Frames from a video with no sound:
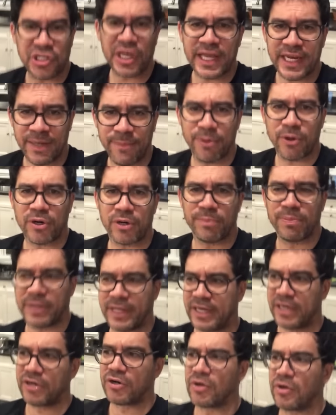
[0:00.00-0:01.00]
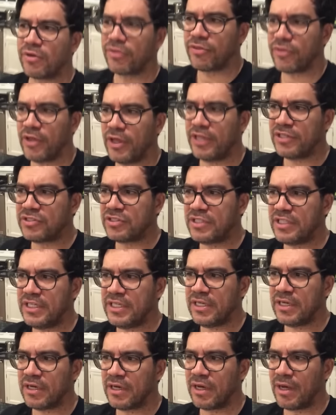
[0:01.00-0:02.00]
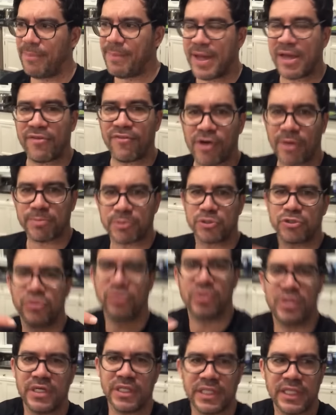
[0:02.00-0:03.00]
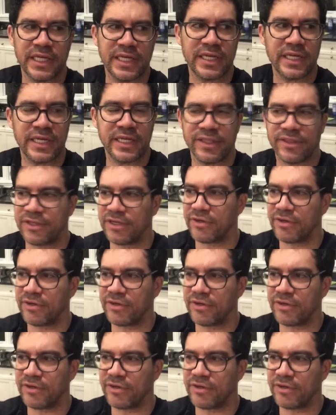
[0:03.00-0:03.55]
exciting part of planet Earth is the amount of opportunity they,